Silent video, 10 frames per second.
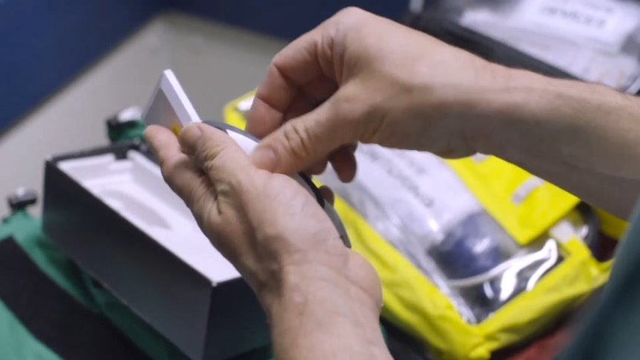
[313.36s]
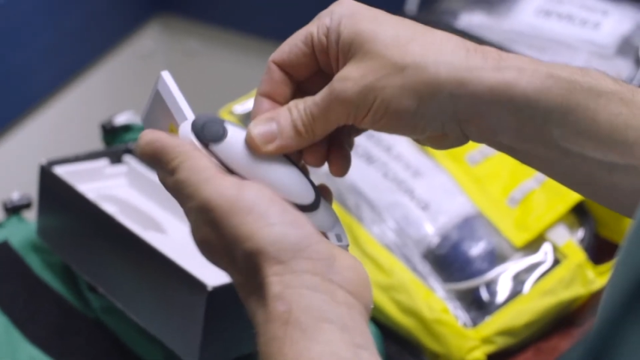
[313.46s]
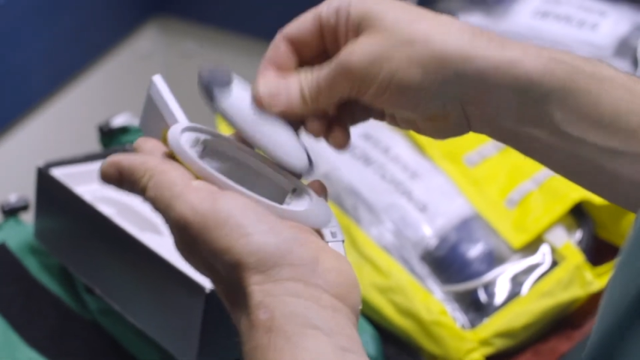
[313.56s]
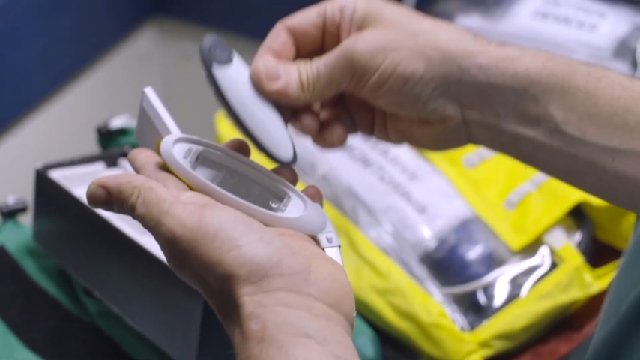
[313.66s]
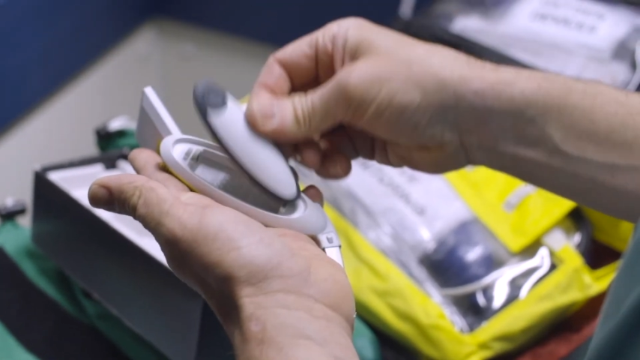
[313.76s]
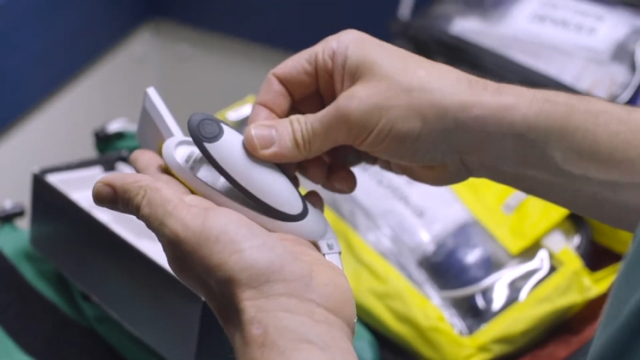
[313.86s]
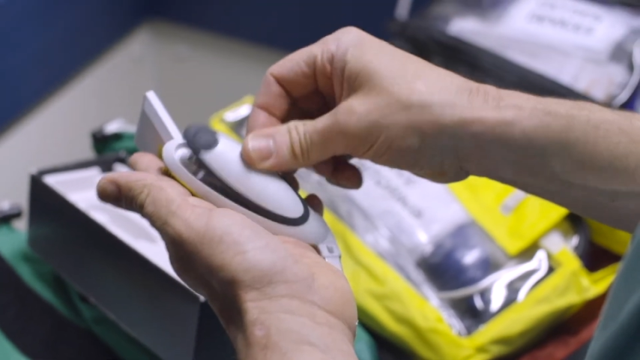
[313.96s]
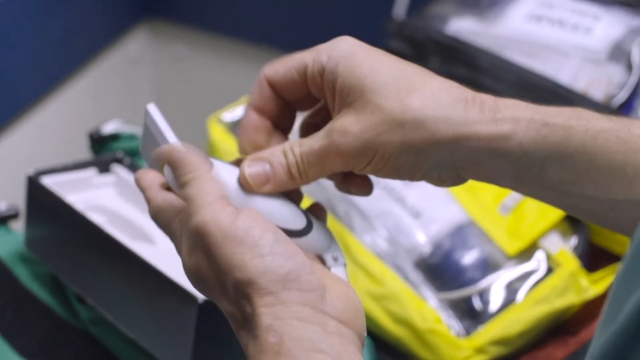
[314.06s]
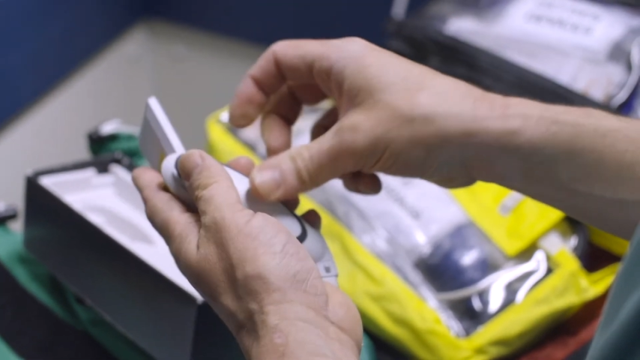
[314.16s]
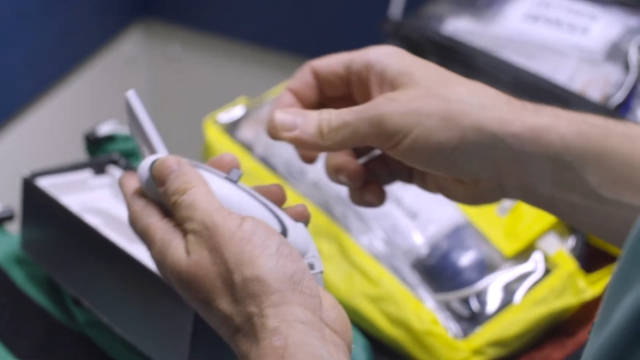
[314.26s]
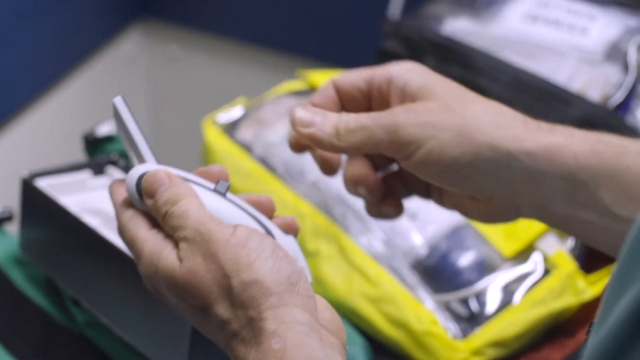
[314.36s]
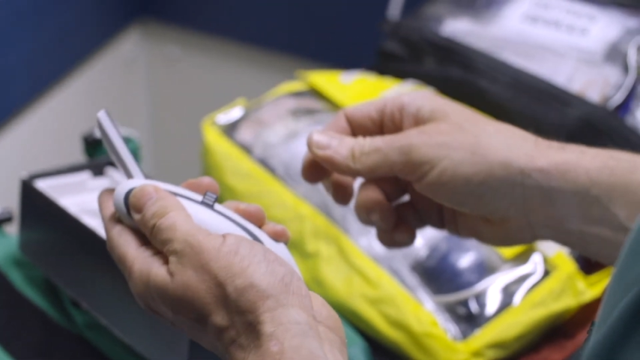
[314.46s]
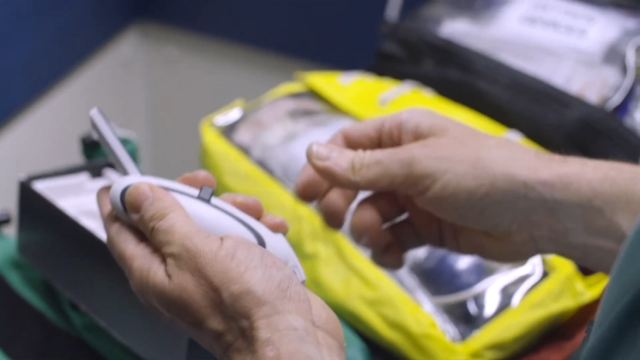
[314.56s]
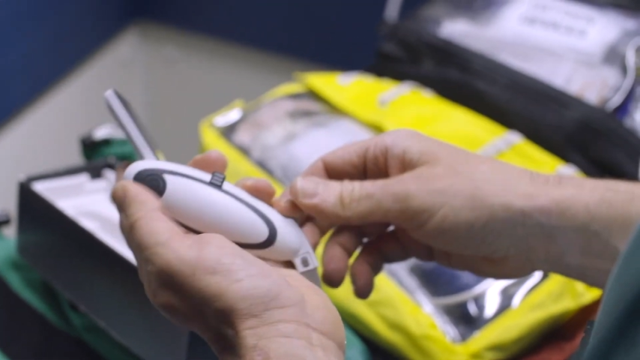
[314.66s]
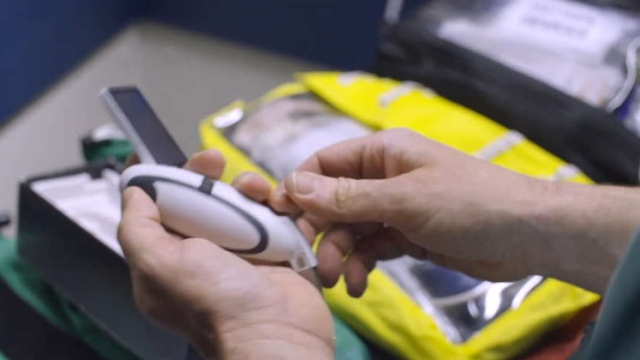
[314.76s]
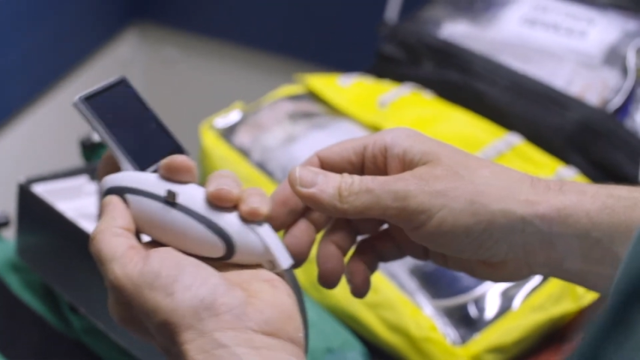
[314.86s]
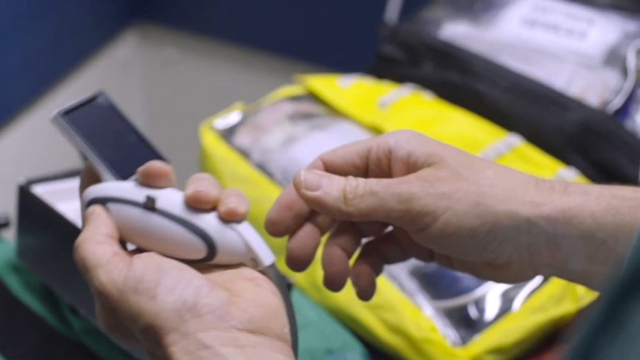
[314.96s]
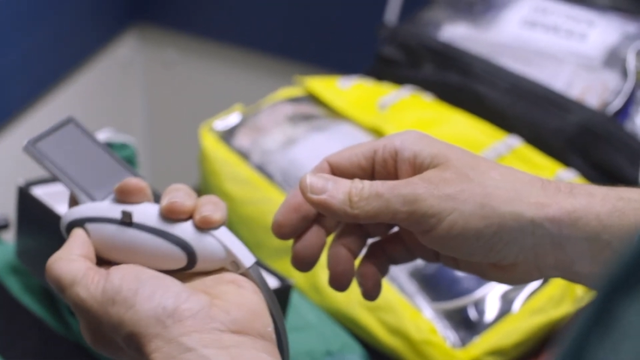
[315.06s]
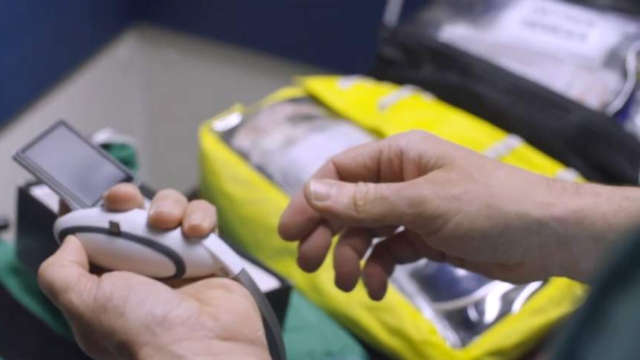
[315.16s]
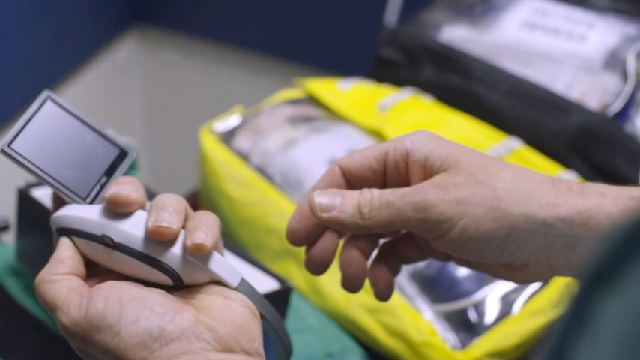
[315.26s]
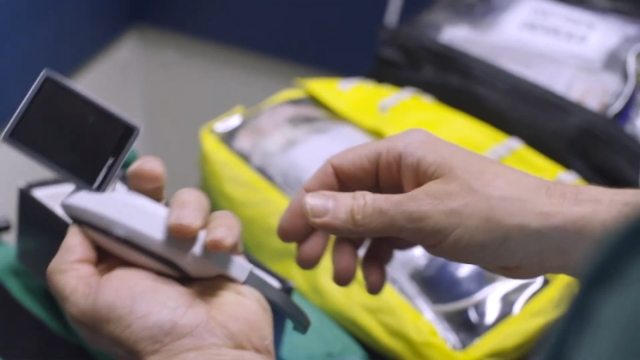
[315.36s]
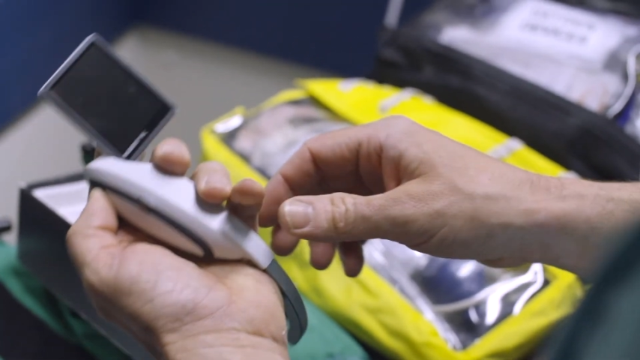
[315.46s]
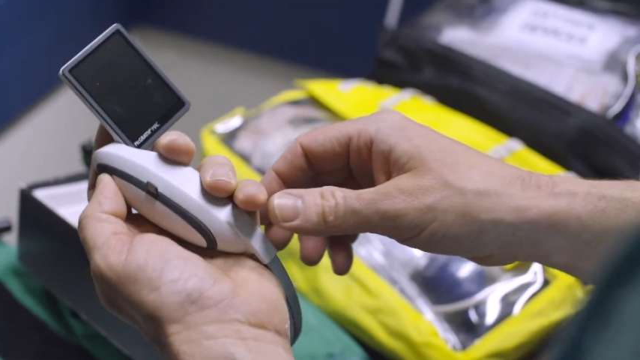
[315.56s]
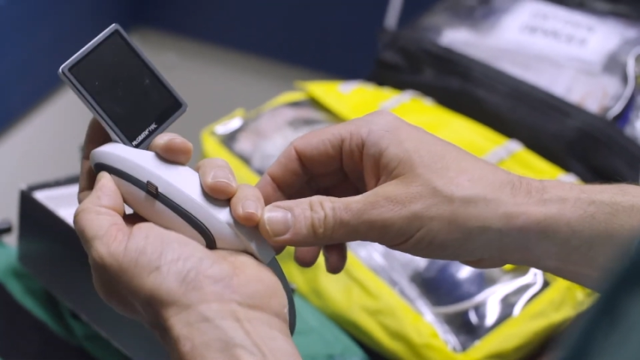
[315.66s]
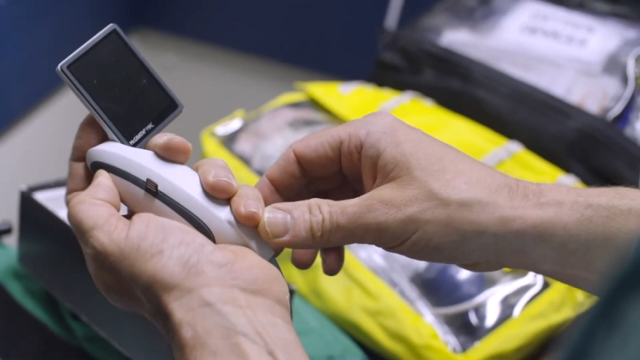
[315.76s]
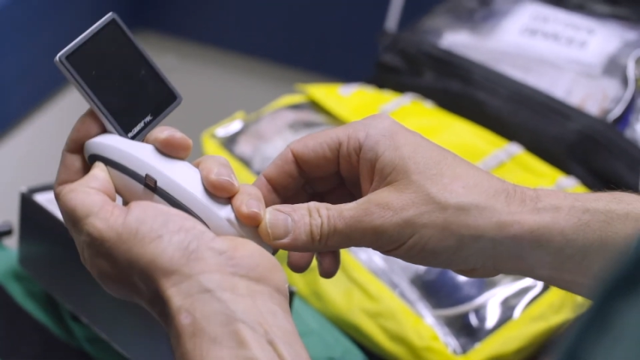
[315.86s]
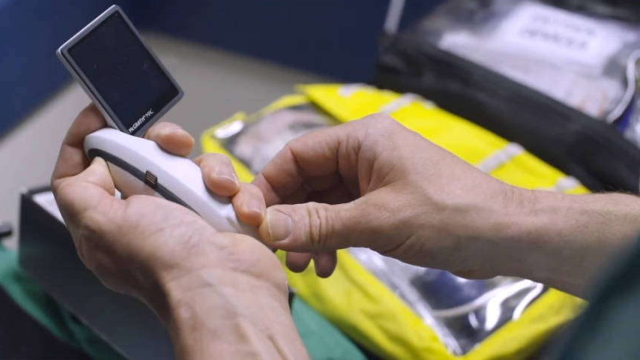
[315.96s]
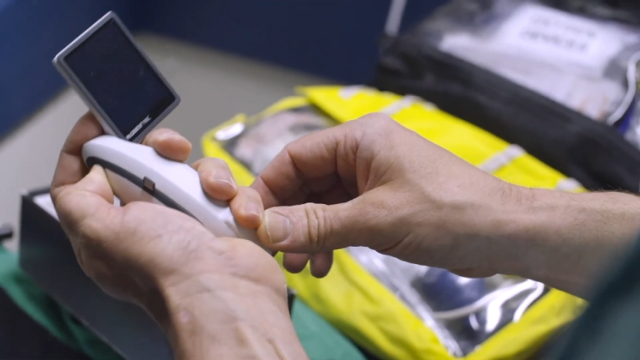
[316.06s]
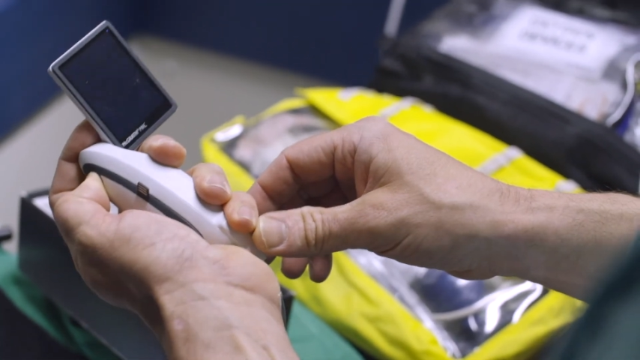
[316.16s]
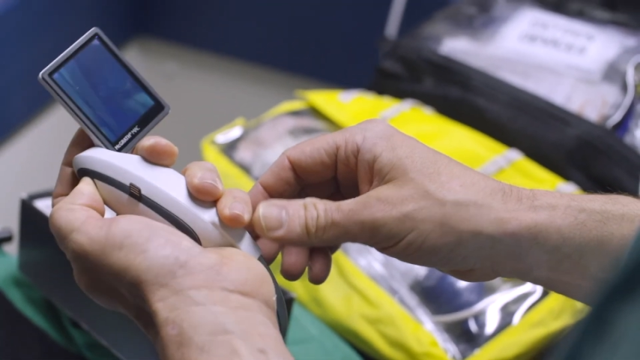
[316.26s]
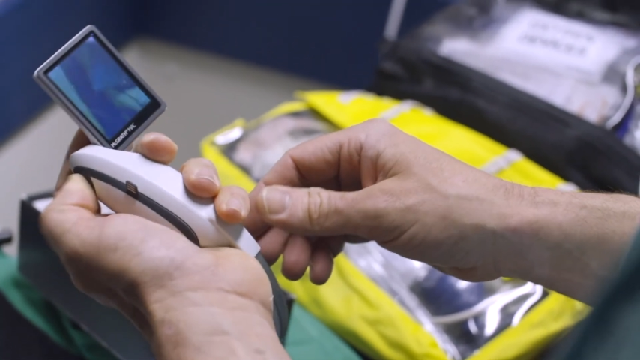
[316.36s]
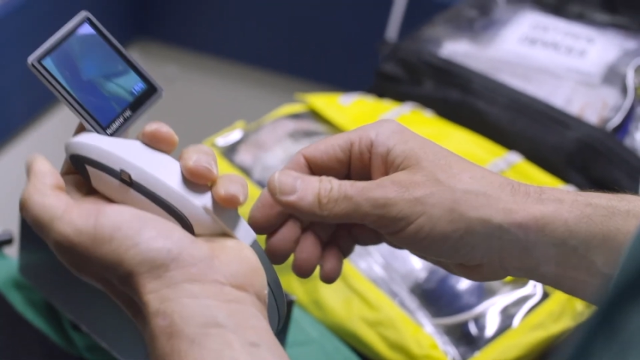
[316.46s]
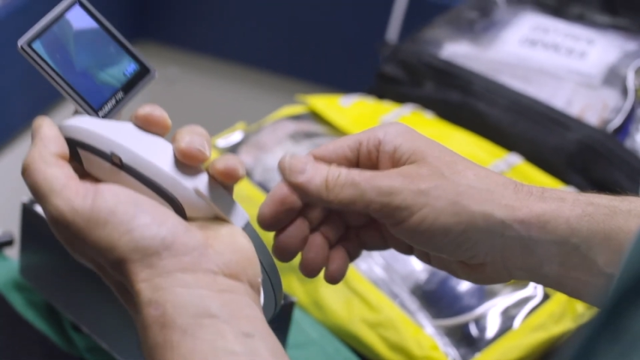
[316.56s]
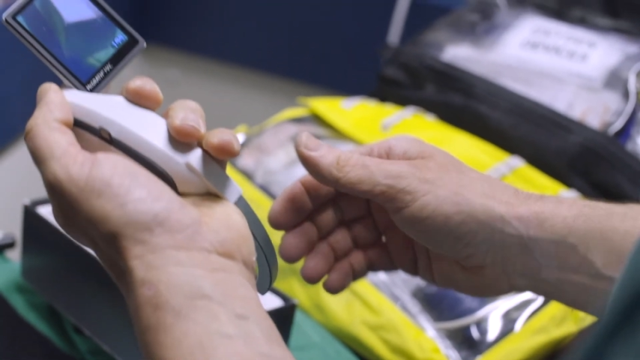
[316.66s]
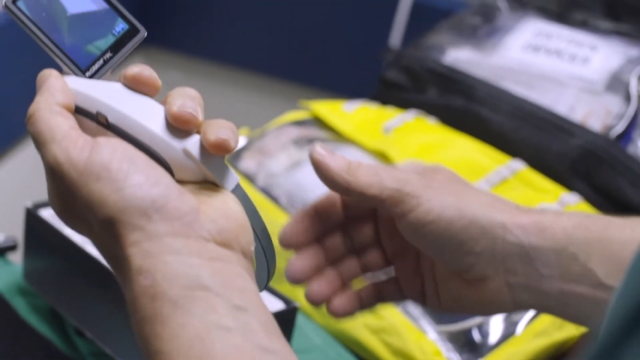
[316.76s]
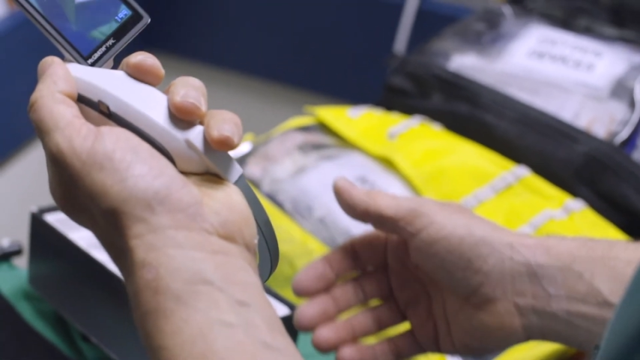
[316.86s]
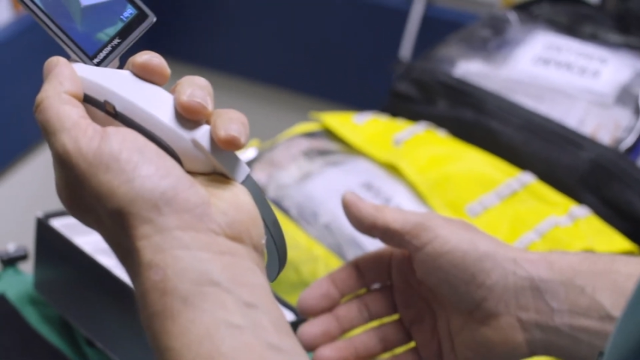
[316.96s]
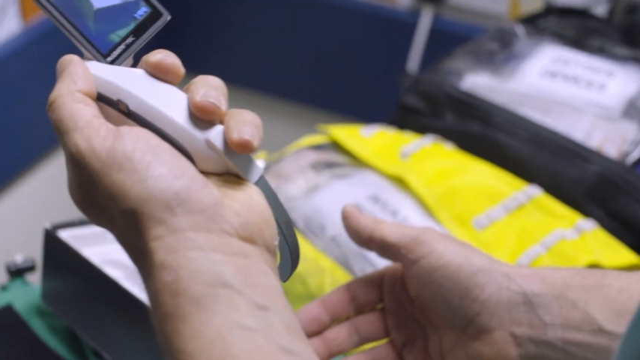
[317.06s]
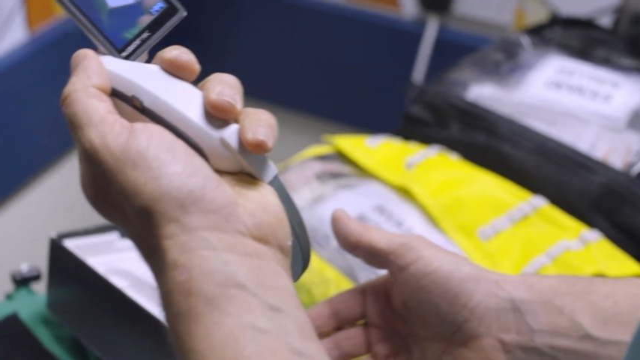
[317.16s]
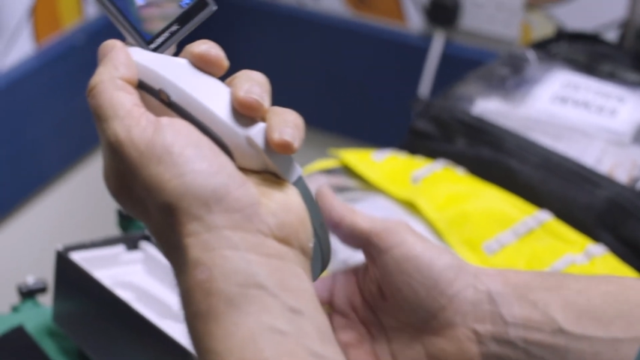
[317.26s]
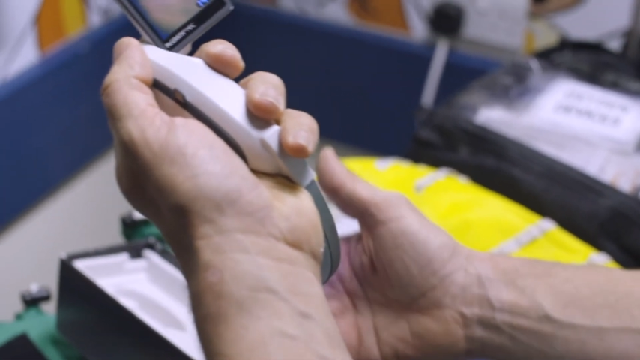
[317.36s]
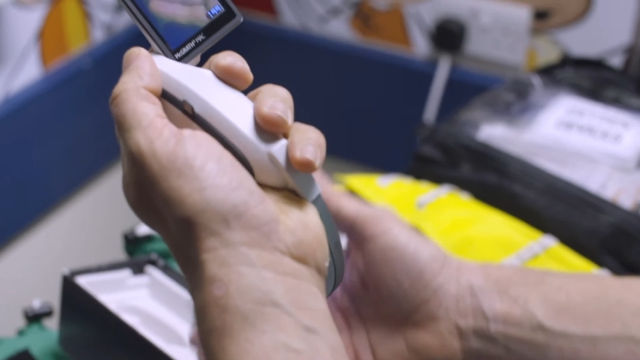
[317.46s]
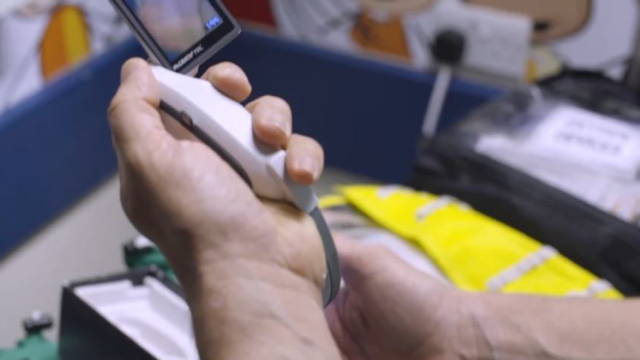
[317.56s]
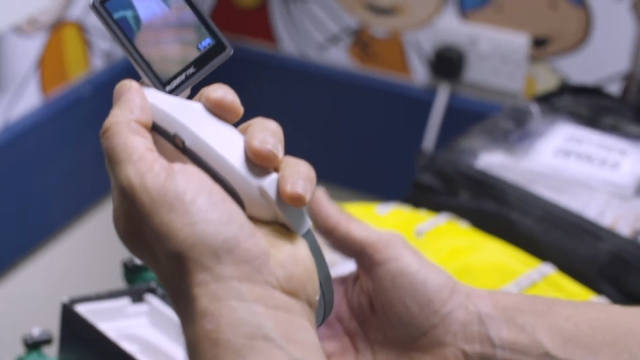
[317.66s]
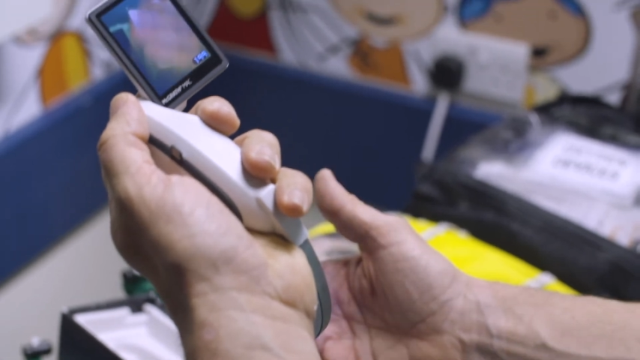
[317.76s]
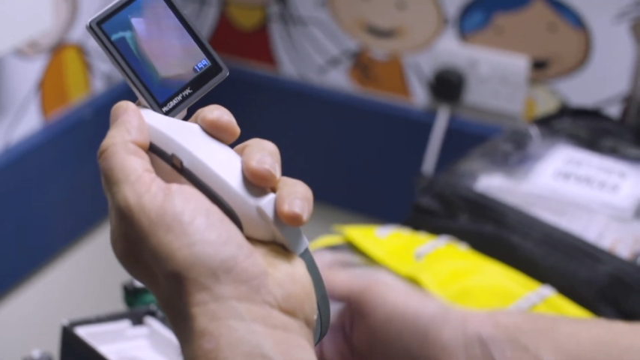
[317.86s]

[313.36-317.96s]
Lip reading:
(no speaker visible)